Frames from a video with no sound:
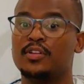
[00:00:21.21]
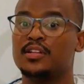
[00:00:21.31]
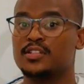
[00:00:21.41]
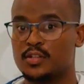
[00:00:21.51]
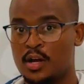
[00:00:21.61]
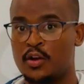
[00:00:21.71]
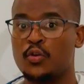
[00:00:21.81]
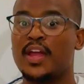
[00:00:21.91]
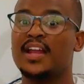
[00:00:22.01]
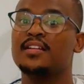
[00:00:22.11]
so you
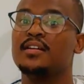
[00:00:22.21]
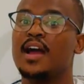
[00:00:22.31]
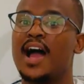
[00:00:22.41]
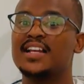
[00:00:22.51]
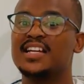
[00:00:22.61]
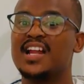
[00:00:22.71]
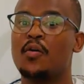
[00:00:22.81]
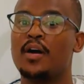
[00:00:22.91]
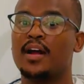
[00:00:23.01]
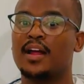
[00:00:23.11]
can attend
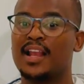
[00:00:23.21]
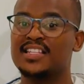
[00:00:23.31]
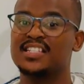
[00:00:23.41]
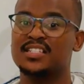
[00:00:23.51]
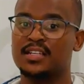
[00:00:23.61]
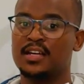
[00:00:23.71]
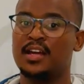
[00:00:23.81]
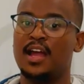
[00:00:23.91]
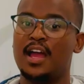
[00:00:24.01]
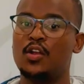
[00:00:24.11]
our classes
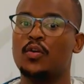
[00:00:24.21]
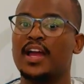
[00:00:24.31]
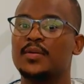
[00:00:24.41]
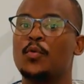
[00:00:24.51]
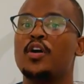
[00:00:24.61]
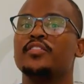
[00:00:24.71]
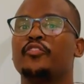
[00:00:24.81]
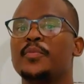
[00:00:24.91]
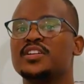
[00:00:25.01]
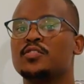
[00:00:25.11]
and look at more
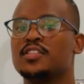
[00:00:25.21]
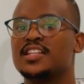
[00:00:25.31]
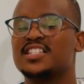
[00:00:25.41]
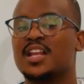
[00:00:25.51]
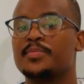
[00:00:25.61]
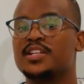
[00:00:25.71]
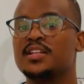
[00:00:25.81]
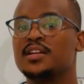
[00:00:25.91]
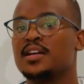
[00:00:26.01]
information on the description.